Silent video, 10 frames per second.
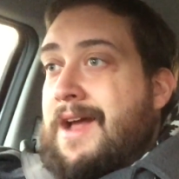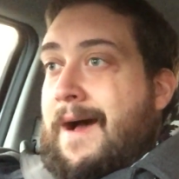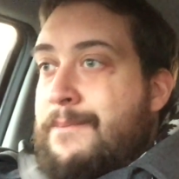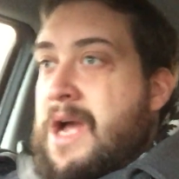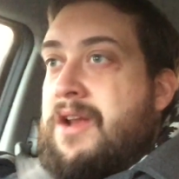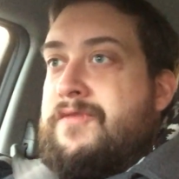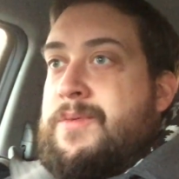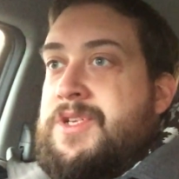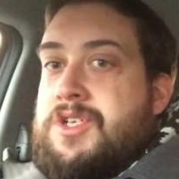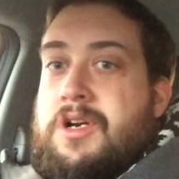amount of
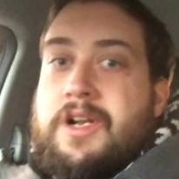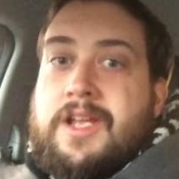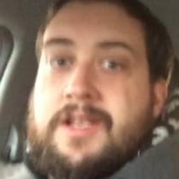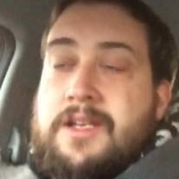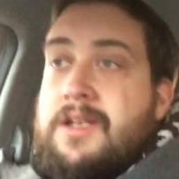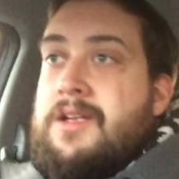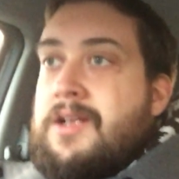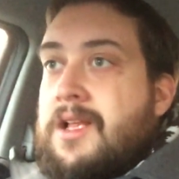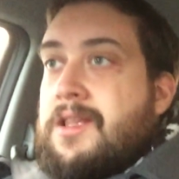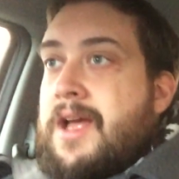immaturity.
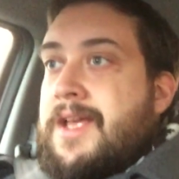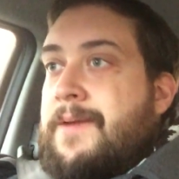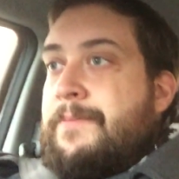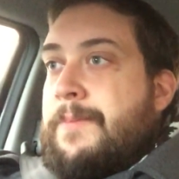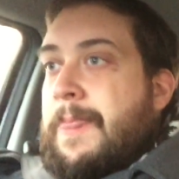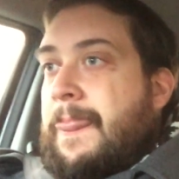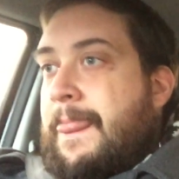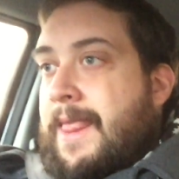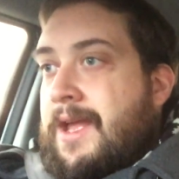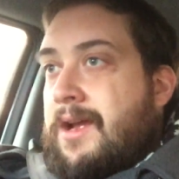Like,
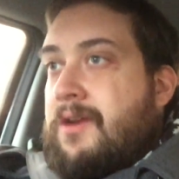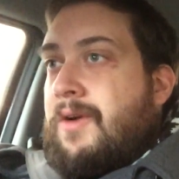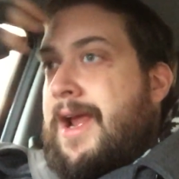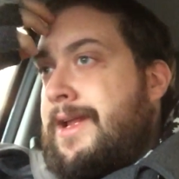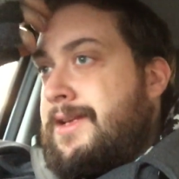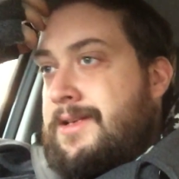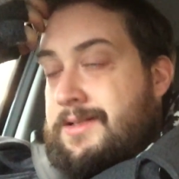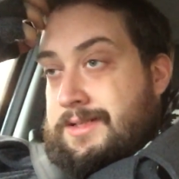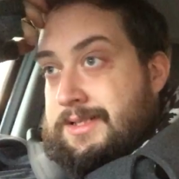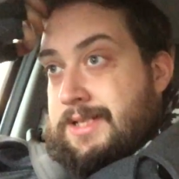granted,
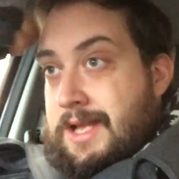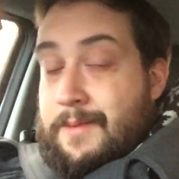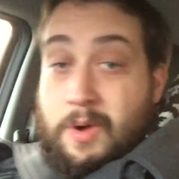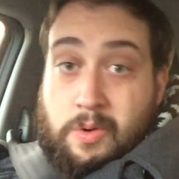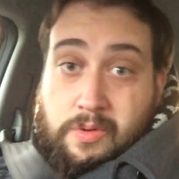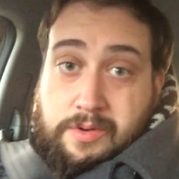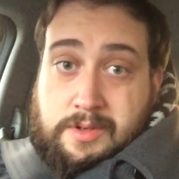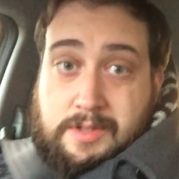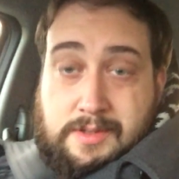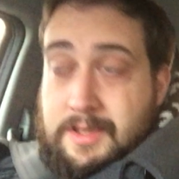I'm old.
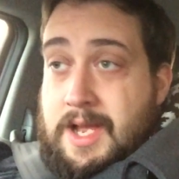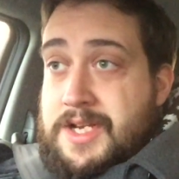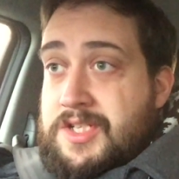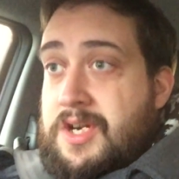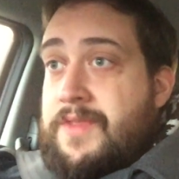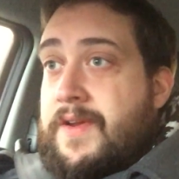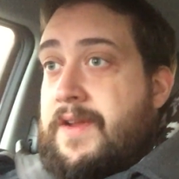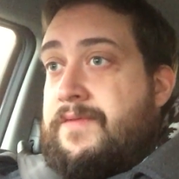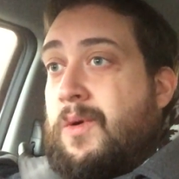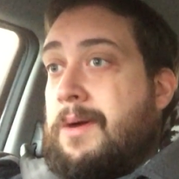I just turned
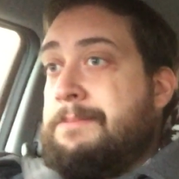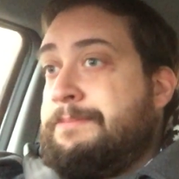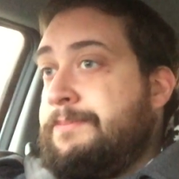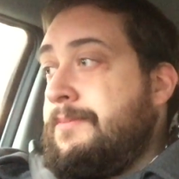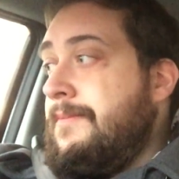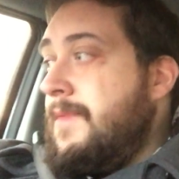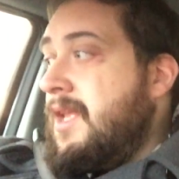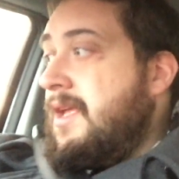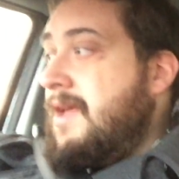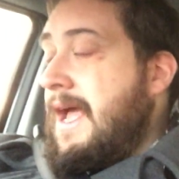34.
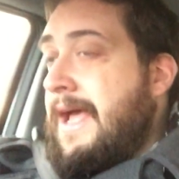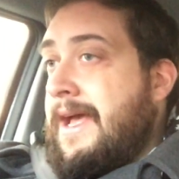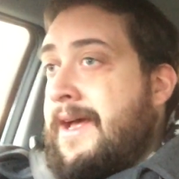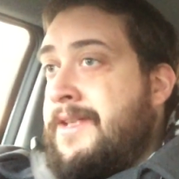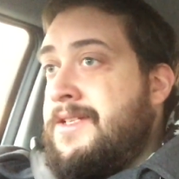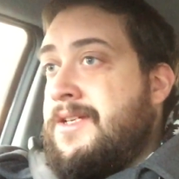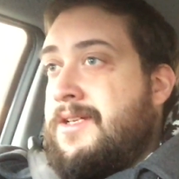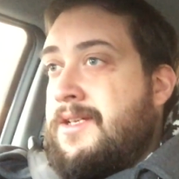And